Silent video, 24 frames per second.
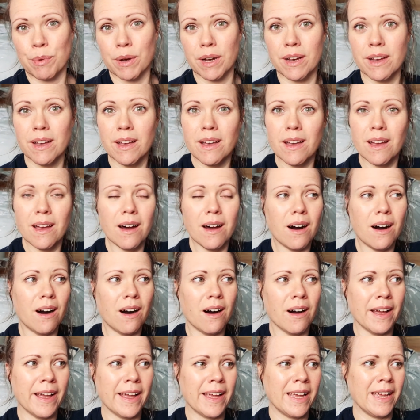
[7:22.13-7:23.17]
But
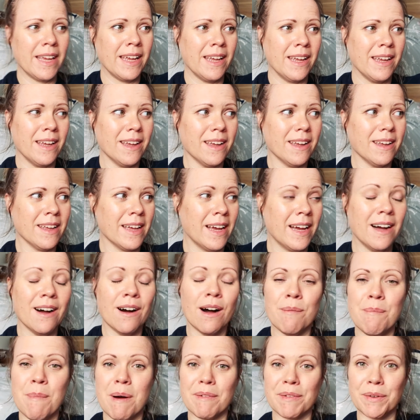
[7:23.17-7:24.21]

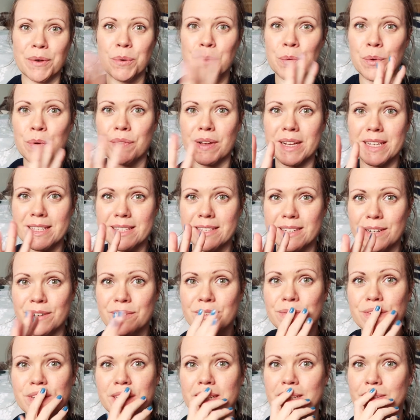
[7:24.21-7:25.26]
I'm having all of that stuff
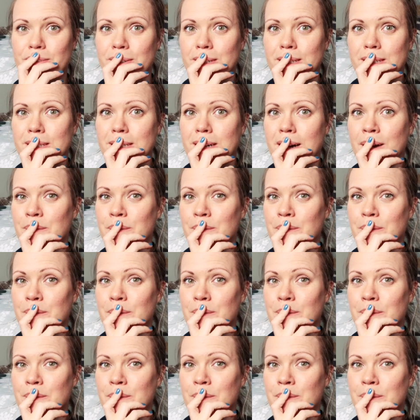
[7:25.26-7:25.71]
delivered.